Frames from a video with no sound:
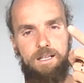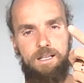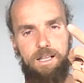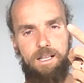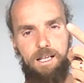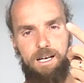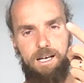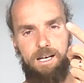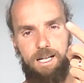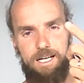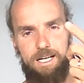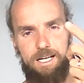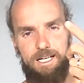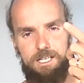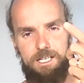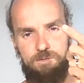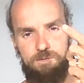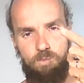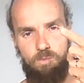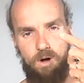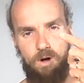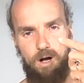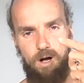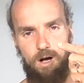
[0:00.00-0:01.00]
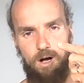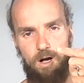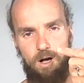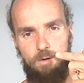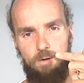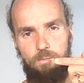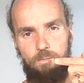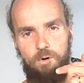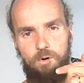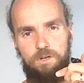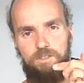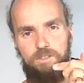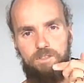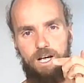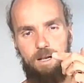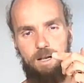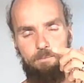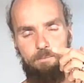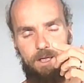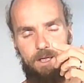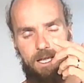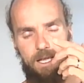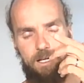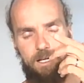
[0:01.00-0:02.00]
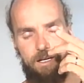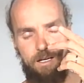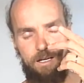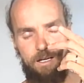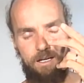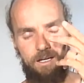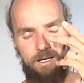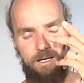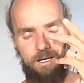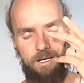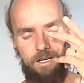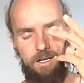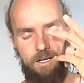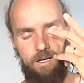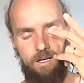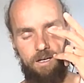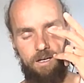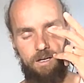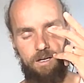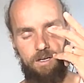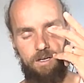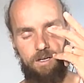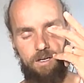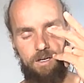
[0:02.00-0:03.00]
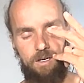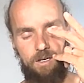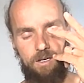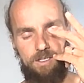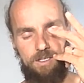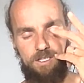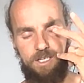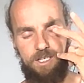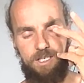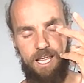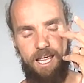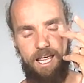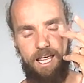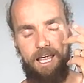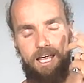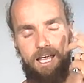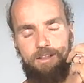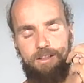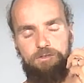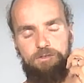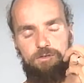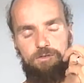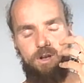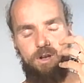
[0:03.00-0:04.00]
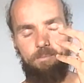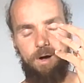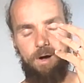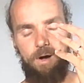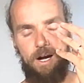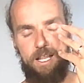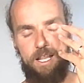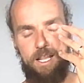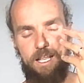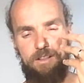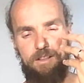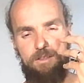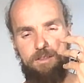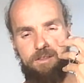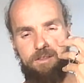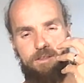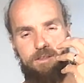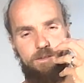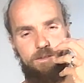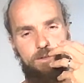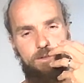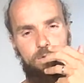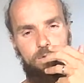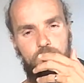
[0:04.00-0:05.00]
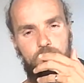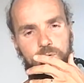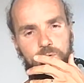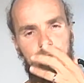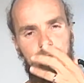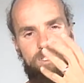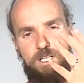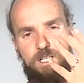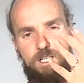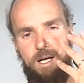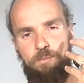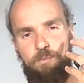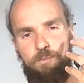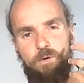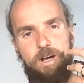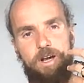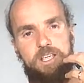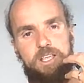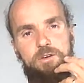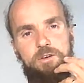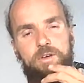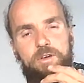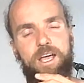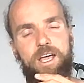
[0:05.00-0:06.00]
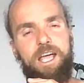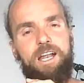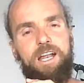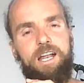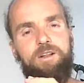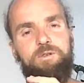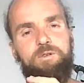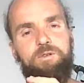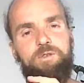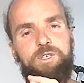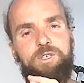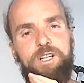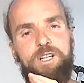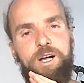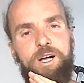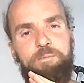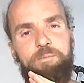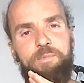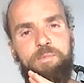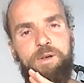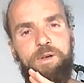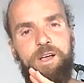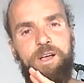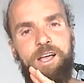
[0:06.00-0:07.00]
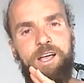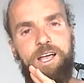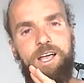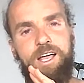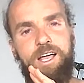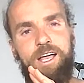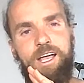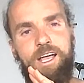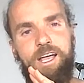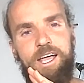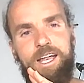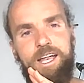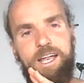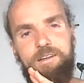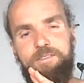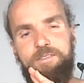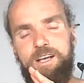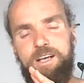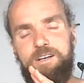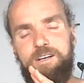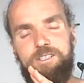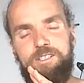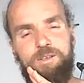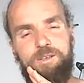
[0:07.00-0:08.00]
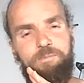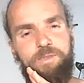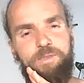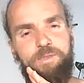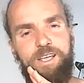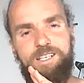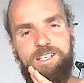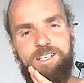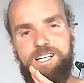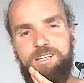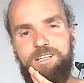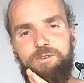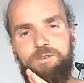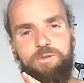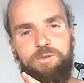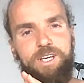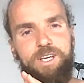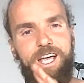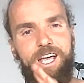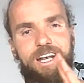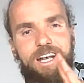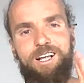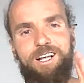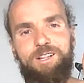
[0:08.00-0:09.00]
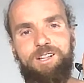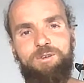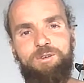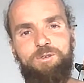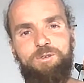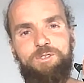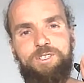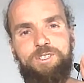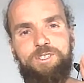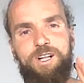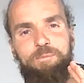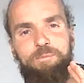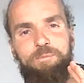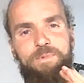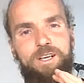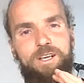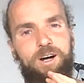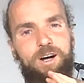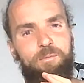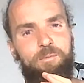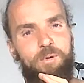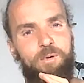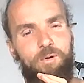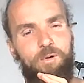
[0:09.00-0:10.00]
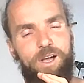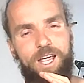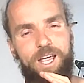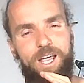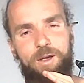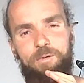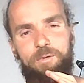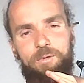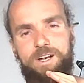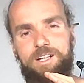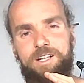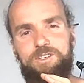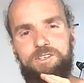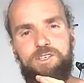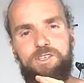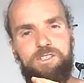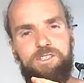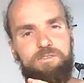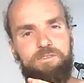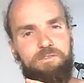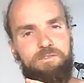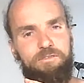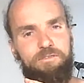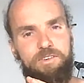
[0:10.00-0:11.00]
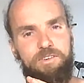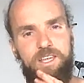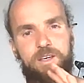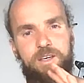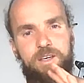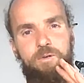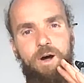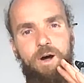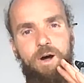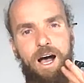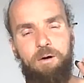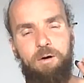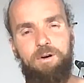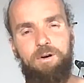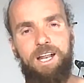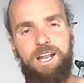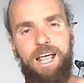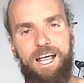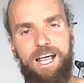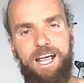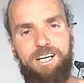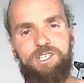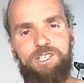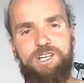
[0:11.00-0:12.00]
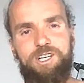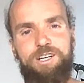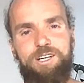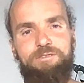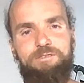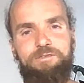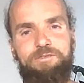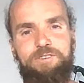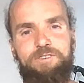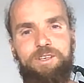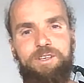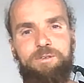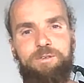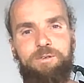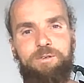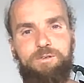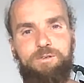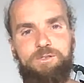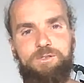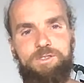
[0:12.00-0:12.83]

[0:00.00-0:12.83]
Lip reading: And like this one more time. Make a scan through the body and loosen up where you can loosen up. And if there are some things that you cannot loosen up, become okay with it. Just feel how it actually feels.